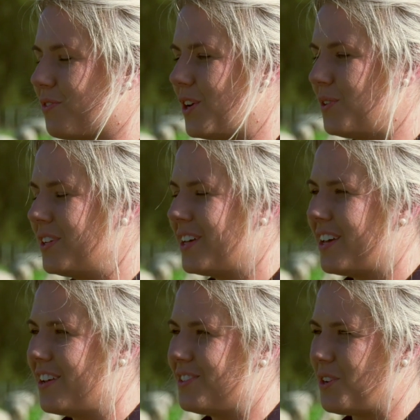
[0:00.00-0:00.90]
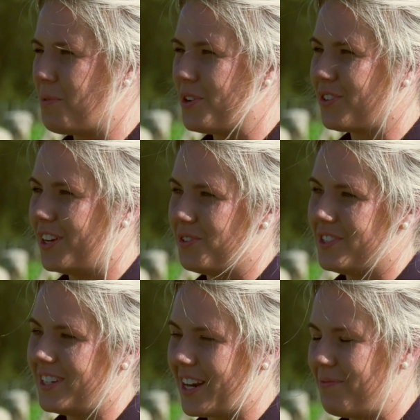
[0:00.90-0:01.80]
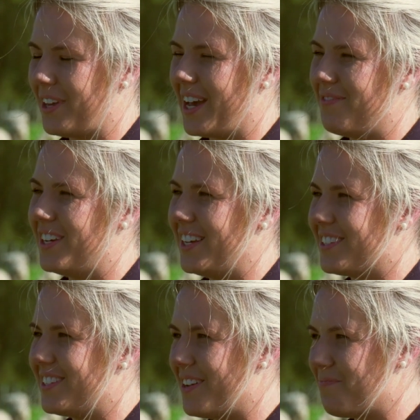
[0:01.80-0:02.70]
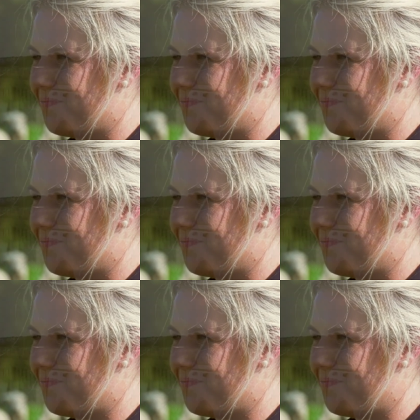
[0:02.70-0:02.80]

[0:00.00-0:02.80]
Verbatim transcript: role, so postgraduate study became the next step.